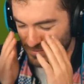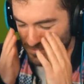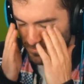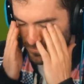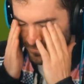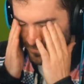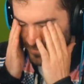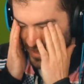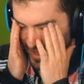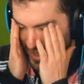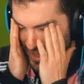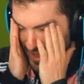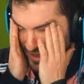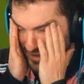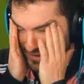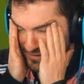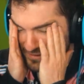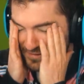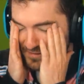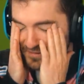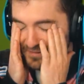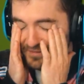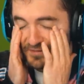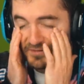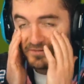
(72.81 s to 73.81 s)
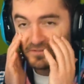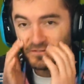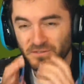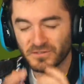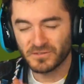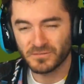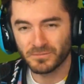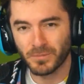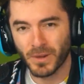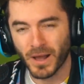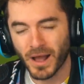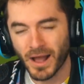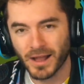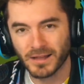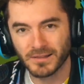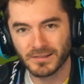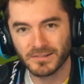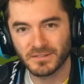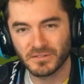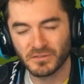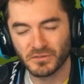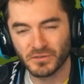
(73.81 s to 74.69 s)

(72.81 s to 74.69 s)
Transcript: bad spot.